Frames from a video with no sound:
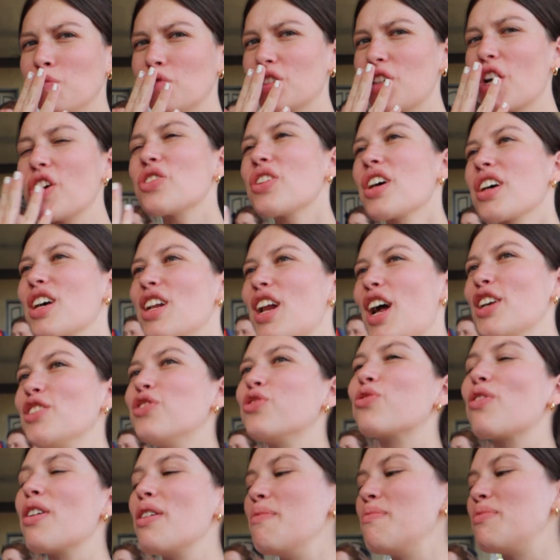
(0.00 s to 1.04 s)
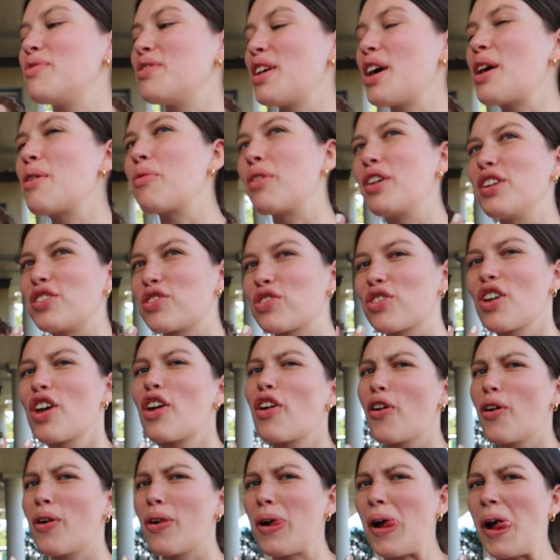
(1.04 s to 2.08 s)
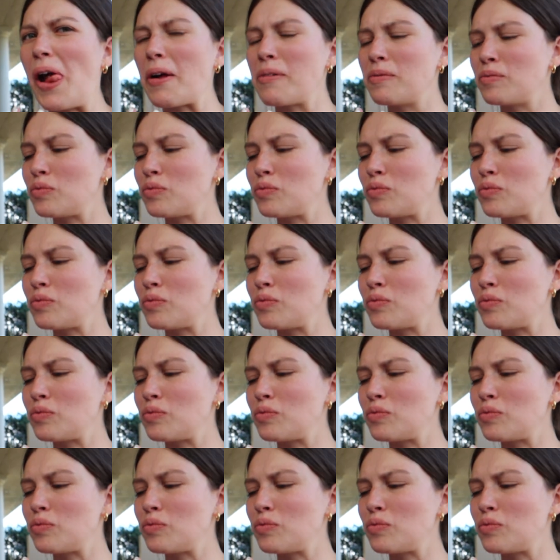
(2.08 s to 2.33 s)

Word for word: Tastes like an ice cream sandwich, literally.